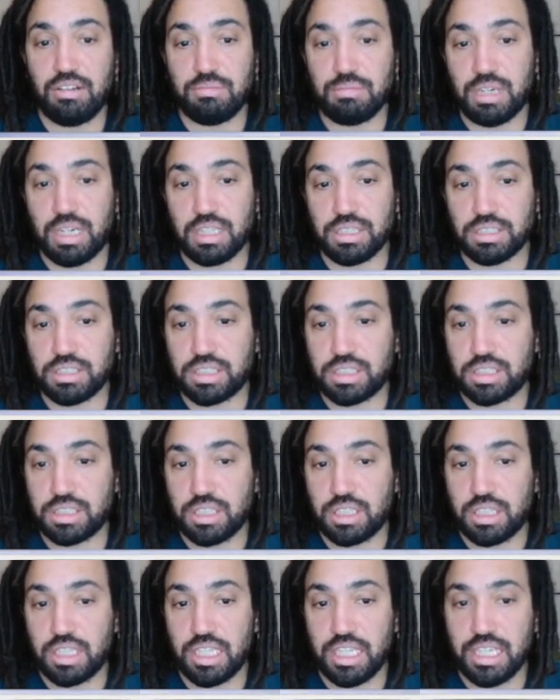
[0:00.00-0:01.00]
much
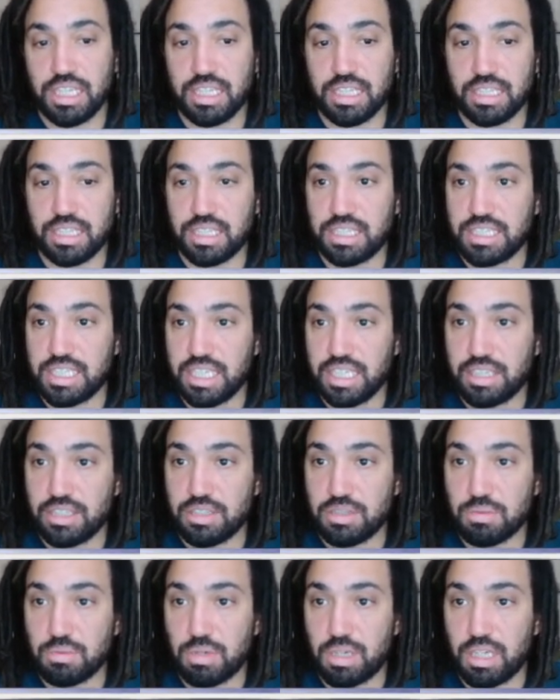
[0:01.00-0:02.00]
the the
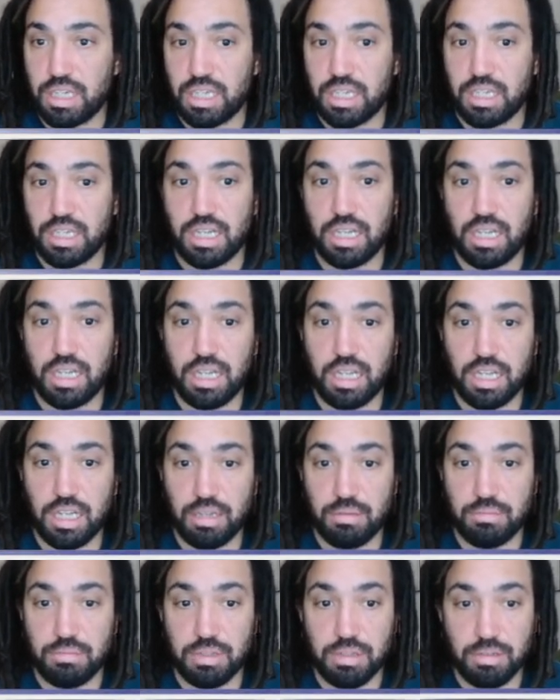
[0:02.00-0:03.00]
tins were
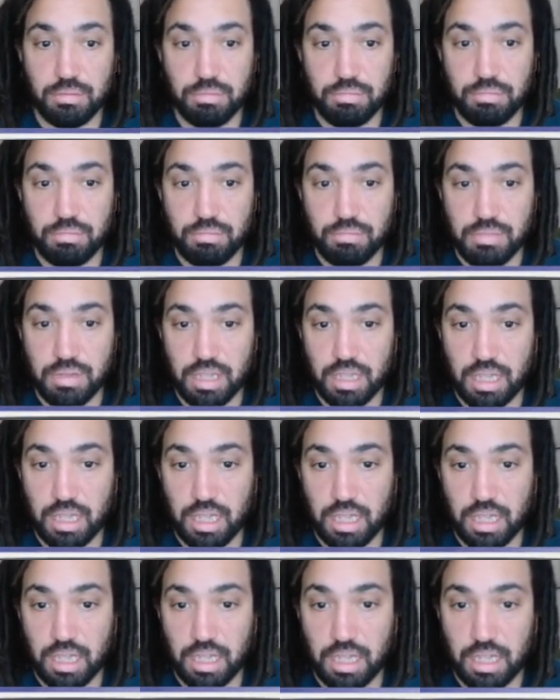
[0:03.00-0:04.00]
um,
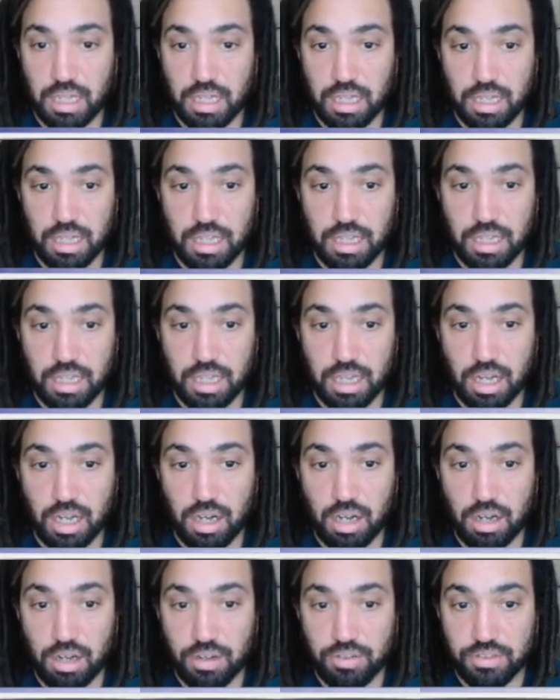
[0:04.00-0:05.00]
uh,
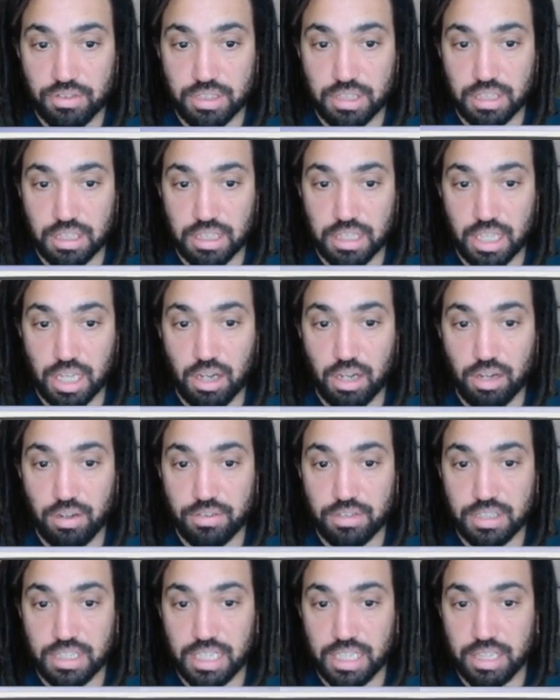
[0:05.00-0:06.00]
after the
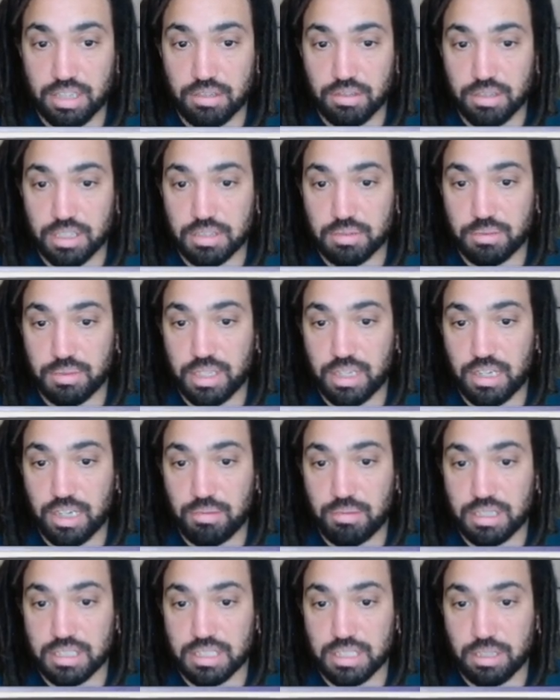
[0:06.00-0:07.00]
after the increase. We know how
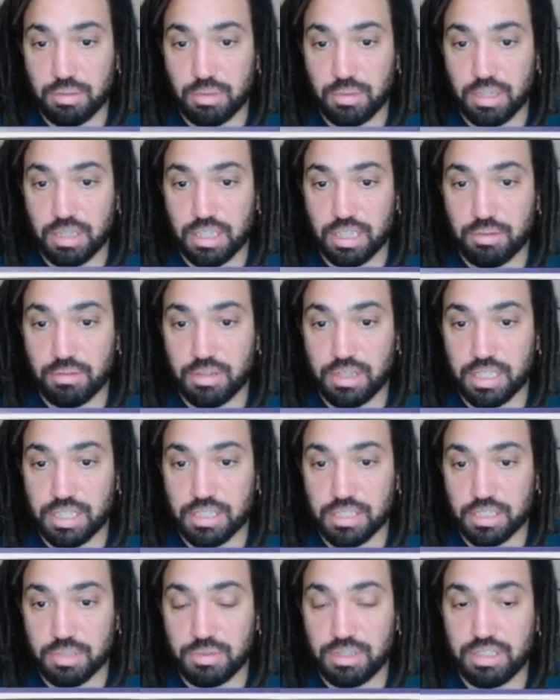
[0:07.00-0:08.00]
much they were. They were
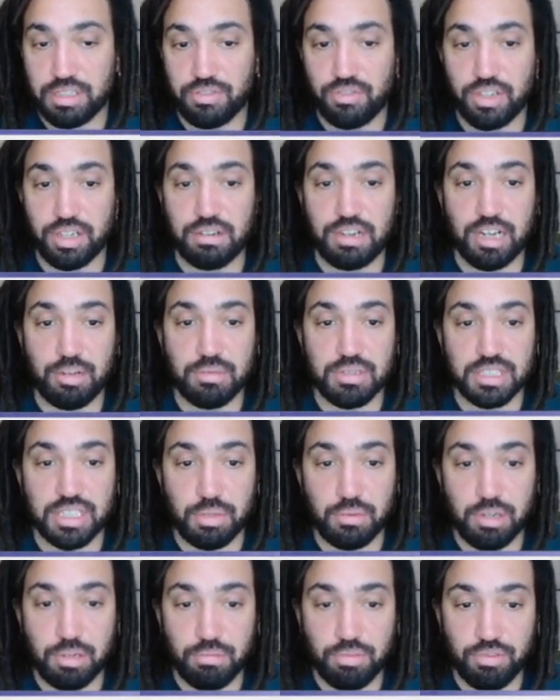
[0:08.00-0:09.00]
this. So we need to figure out how much they
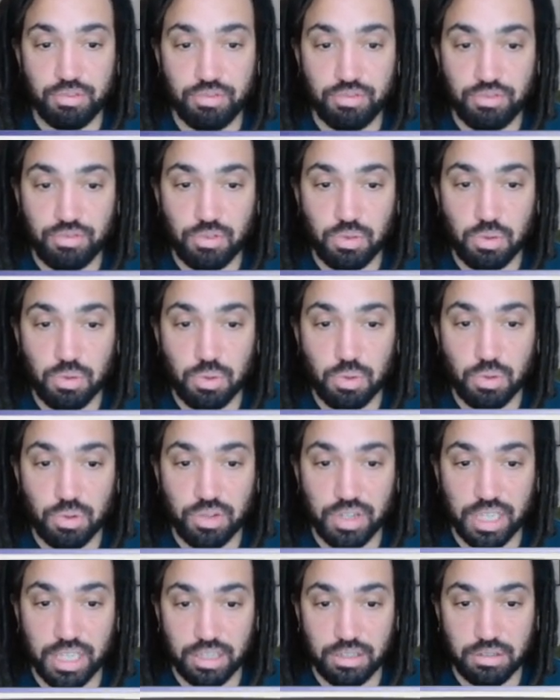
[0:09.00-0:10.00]
were before
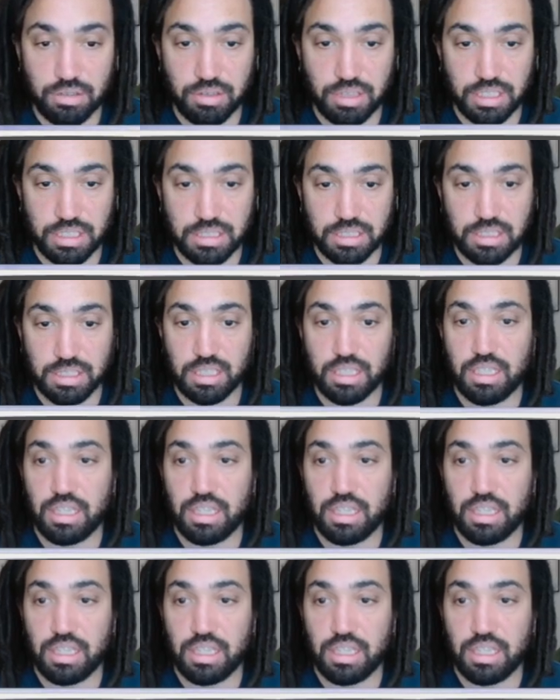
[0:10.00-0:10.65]
the increase.